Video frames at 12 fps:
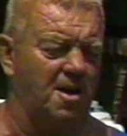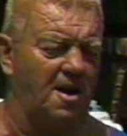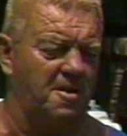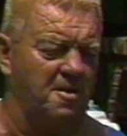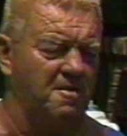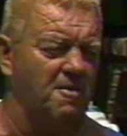but
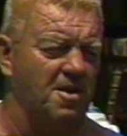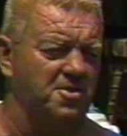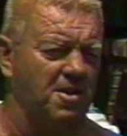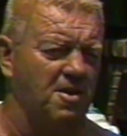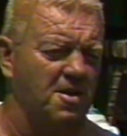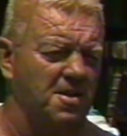I couldn't
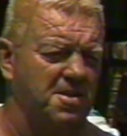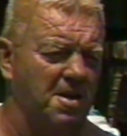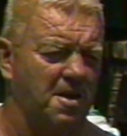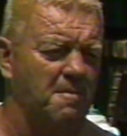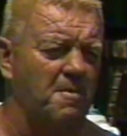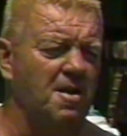wrestle on the
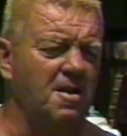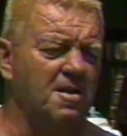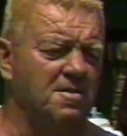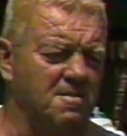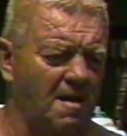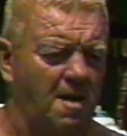team.
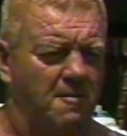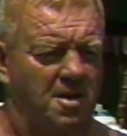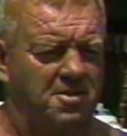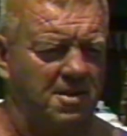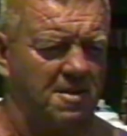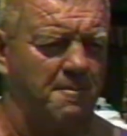So I
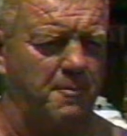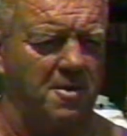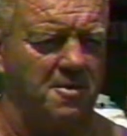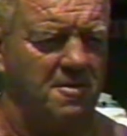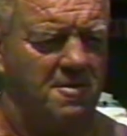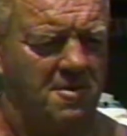wrestled at Purdue,